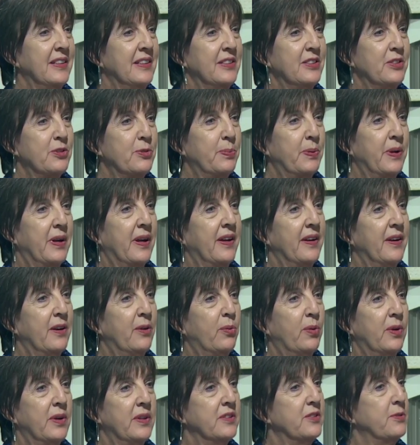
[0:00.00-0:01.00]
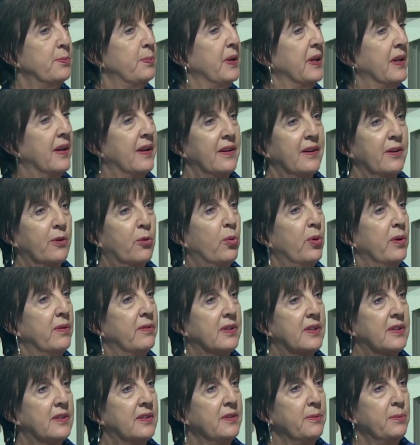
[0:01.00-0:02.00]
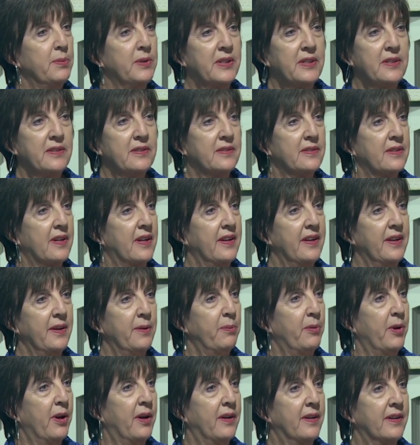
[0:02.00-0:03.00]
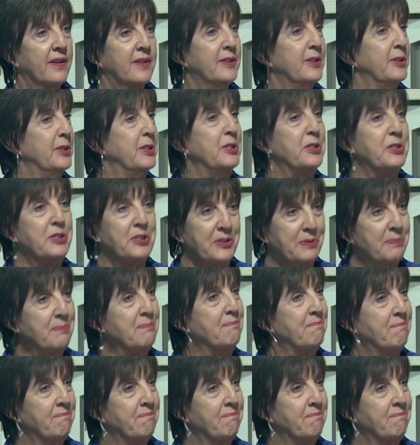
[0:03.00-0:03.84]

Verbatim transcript: is, but I don't want to speak unequivocally because I am not a clinician.